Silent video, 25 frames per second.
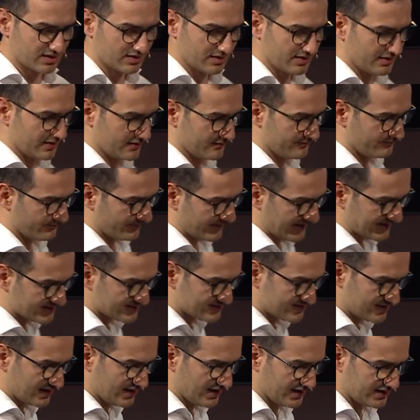um,
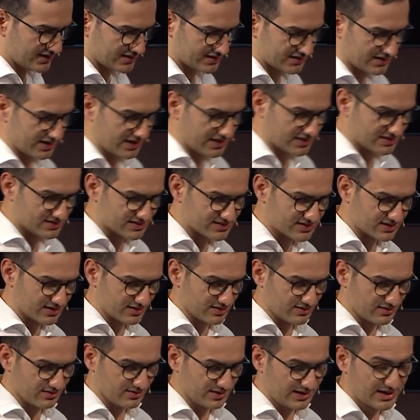stealing things
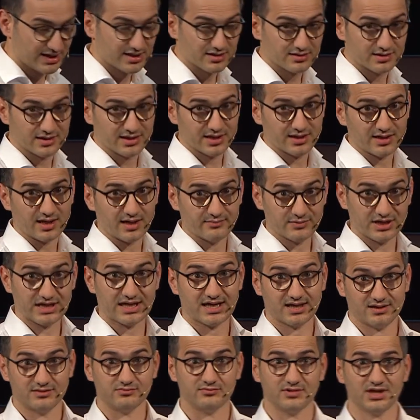uh, legally, I mean,
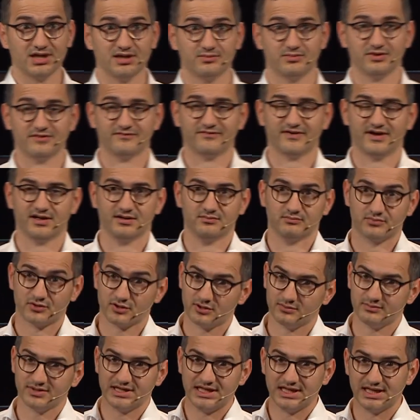can really be fun.
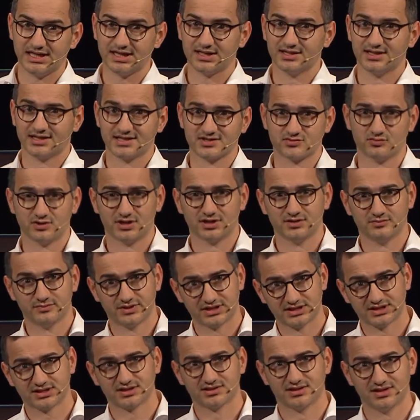Probably legally as well,
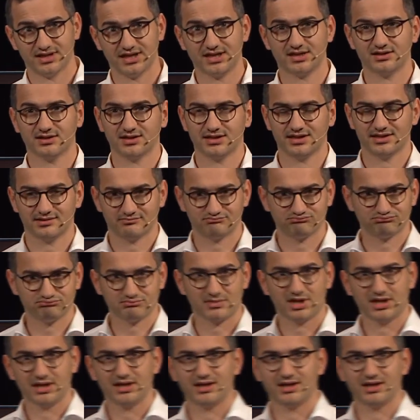but legally,